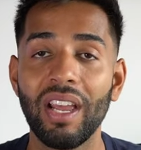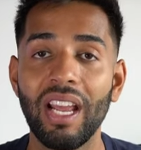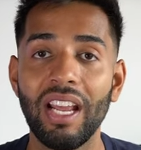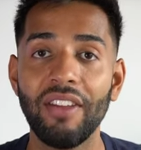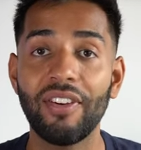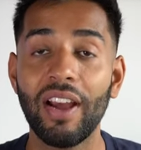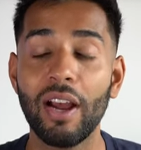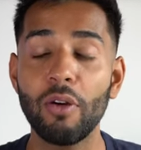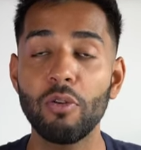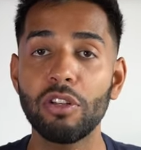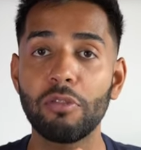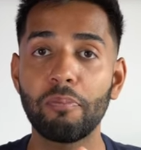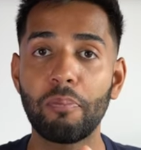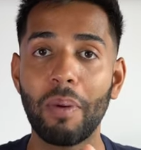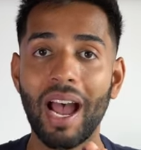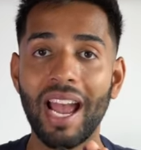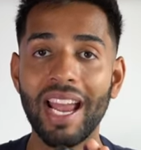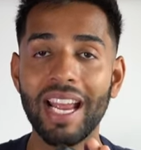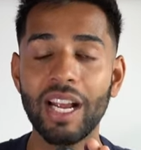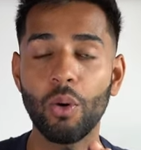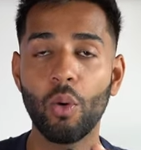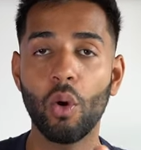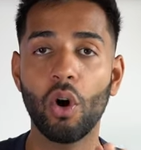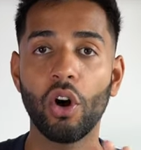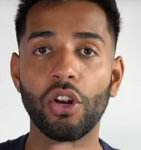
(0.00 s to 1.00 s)
If I was
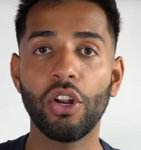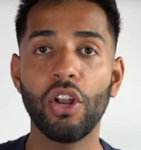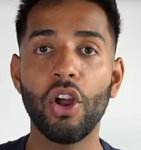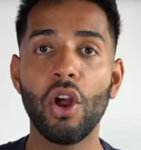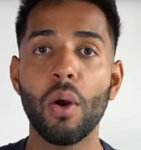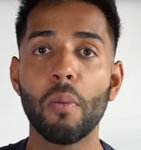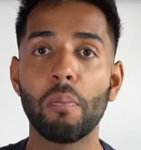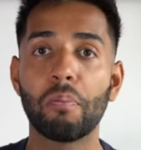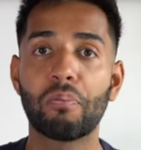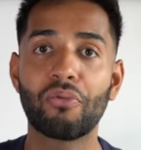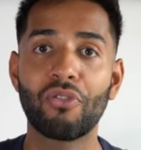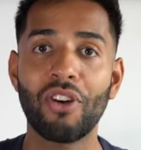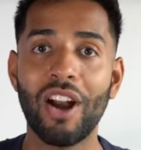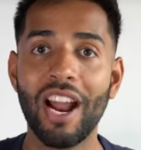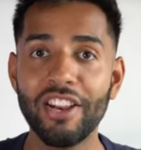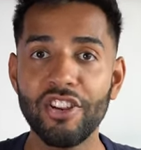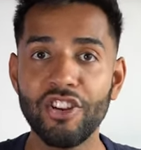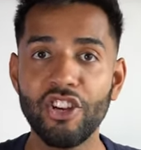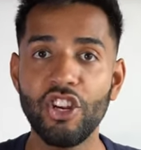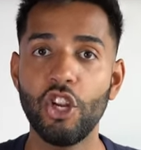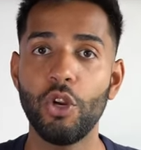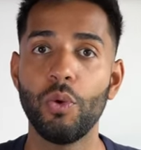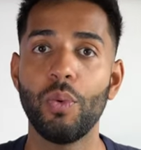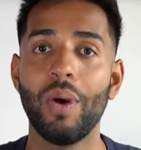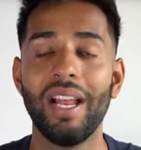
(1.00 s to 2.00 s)
buying one brand
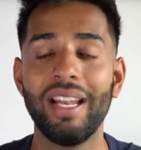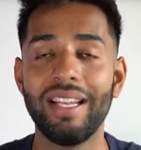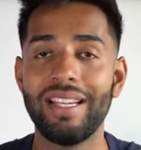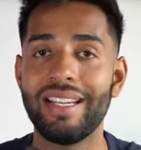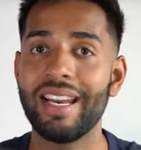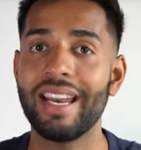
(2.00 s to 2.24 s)
new and